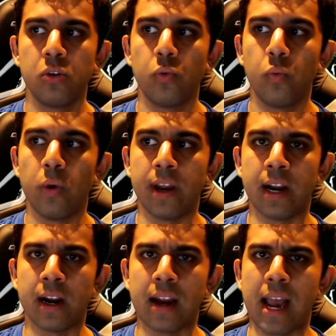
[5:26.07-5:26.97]

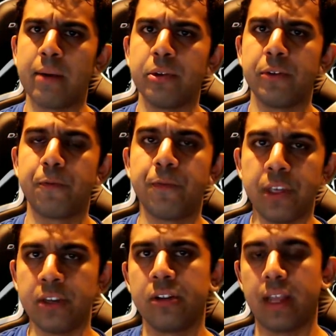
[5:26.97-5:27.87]
where I would
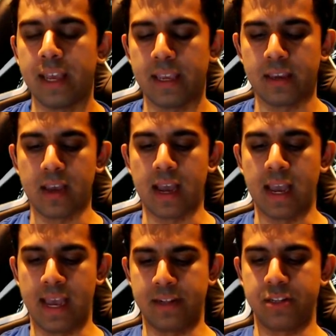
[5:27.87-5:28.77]
feel like I
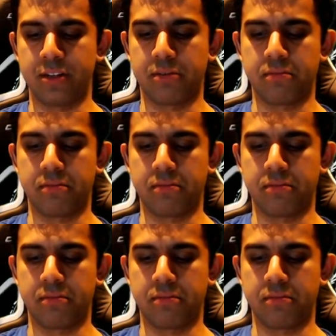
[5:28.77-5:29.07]
had to